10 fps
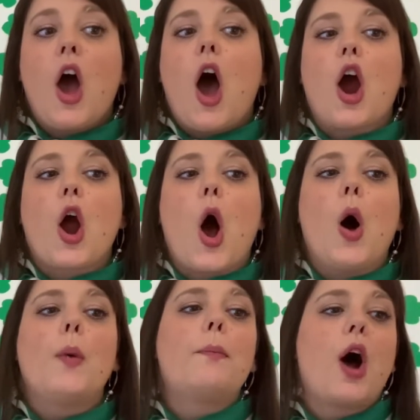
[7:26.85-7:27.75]
are
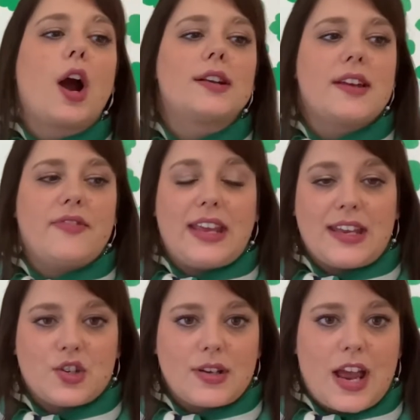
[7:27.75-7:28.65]
all part of the
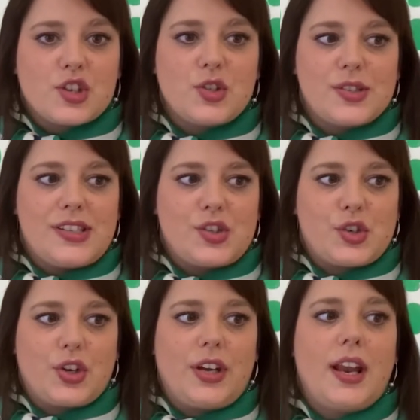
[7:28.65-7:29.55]
international
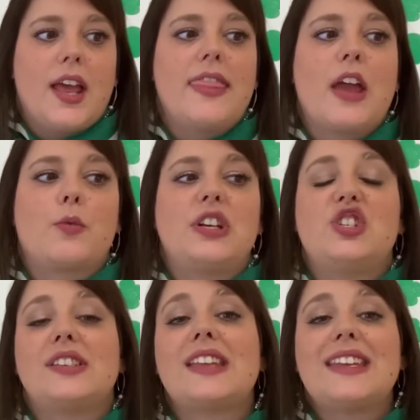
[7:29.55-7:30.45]
sisterhood that
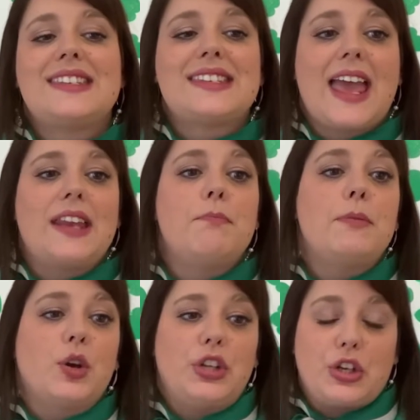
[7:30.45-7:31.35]
reaches 10
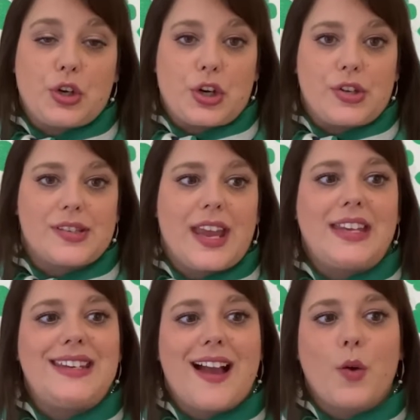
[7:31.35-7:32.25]
million girls
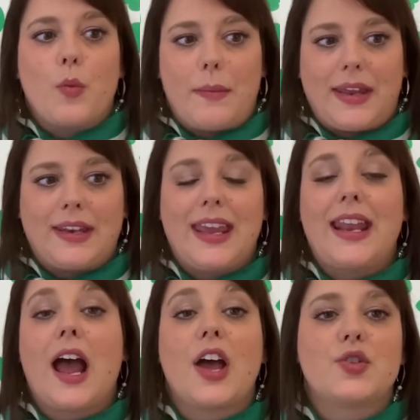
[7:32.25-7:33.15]
and young women in
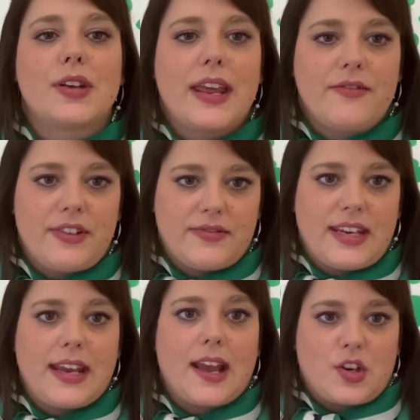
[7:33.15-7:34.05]

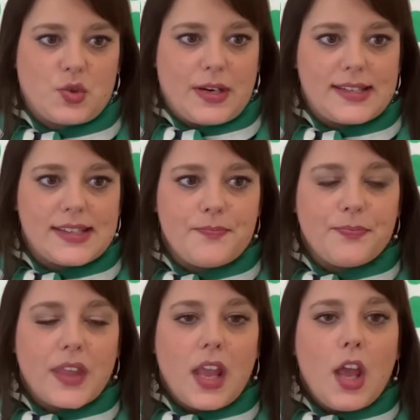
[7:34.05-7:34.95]
150 countries.
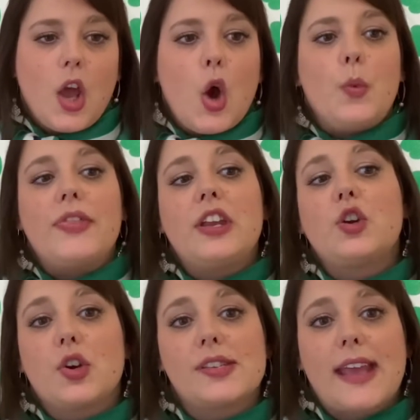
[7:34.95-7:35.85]
Within
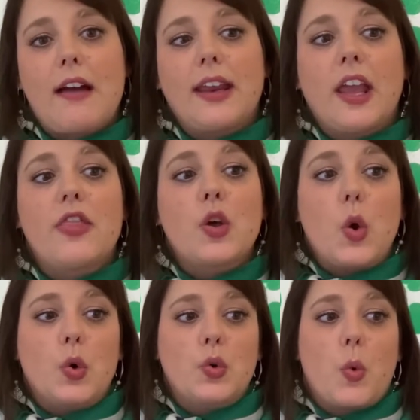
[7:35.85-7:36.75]
Girl Scouting, the
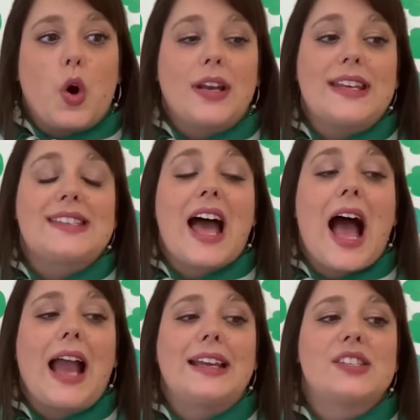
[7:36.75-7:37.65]
Gold Award is the
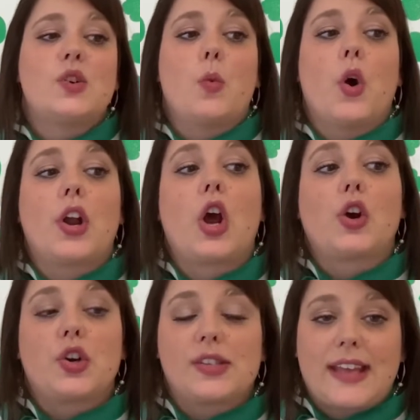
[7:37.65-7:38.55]
highest award a
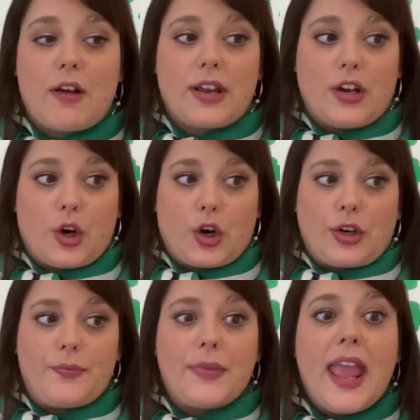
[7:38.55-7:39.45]
Girl Scout can
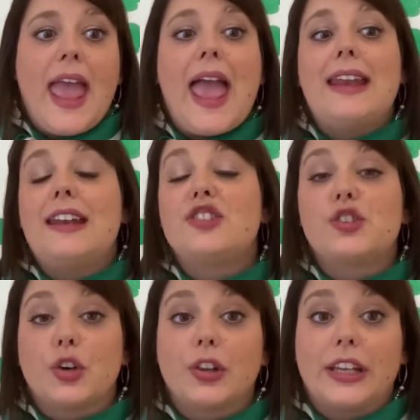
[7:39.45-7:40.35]
earn, and it is
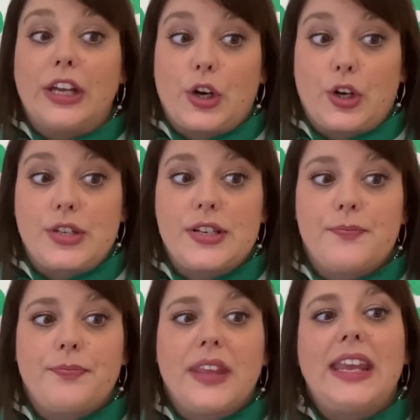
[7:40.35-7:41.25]
certainly earned.
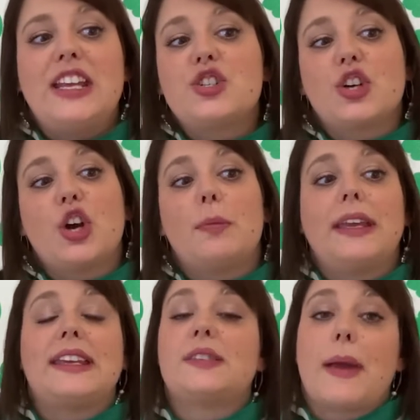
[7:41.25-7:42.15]
Each girl
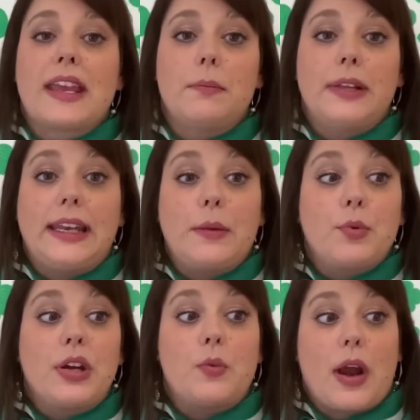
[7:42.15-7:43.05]
begins by completing
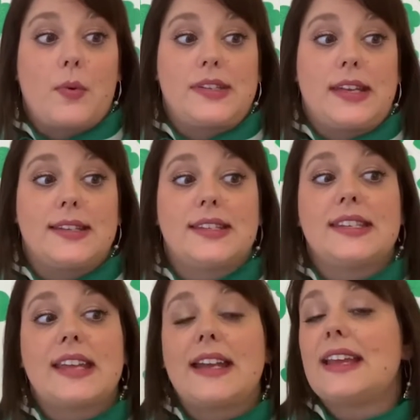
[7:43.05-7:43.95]
prerequisites
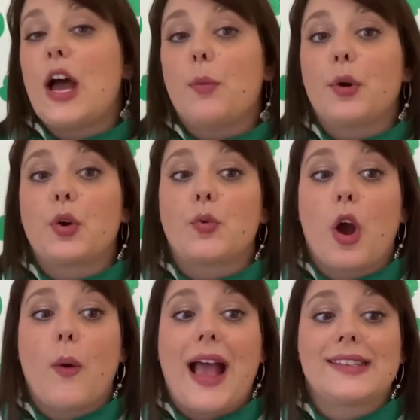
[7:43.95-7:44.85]
designed to help her
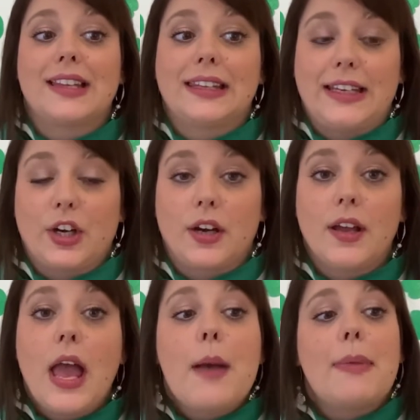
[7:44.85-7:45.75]
grow as a leader,
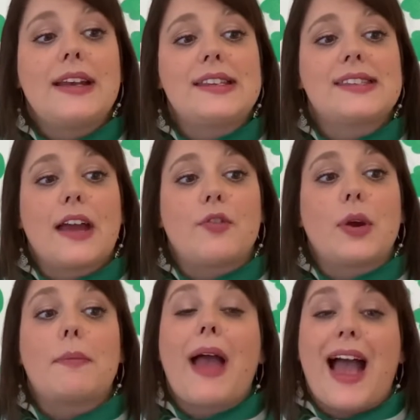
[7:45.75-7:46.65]
by
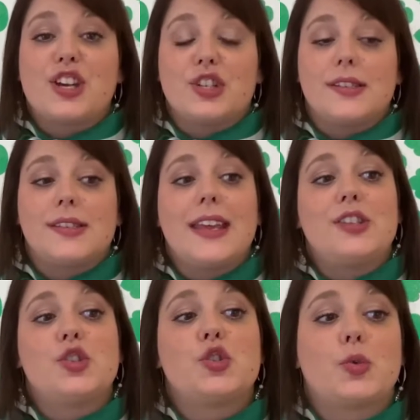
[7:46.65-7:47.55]
discovering passions
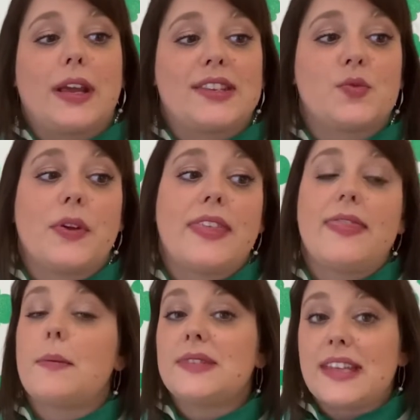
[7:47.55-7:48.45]
and strengths
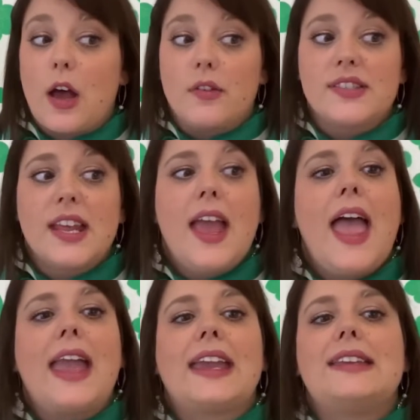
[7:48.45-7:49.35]
within themselves
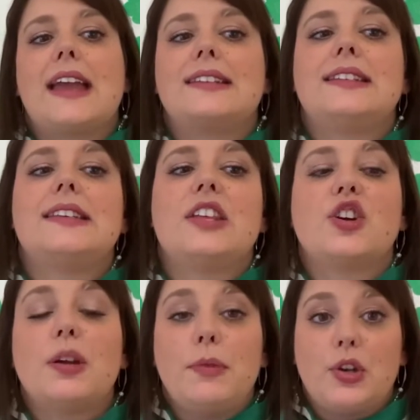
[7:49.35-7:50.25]
and connecting to their
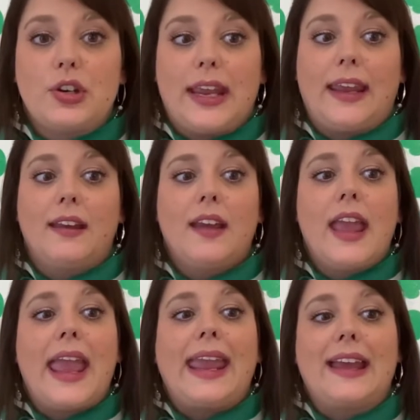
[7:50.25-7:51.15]
community
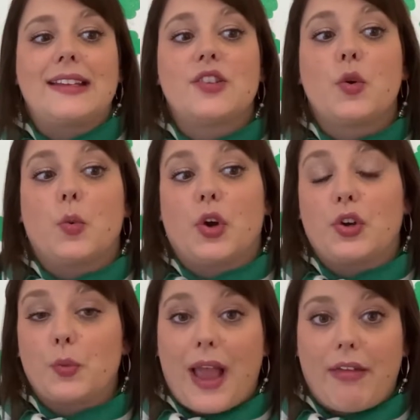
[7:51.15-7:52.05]
and the
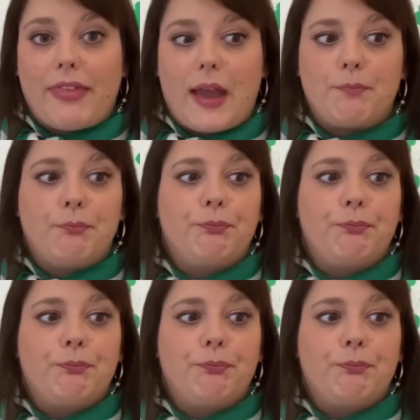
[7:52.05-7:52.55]
world around them.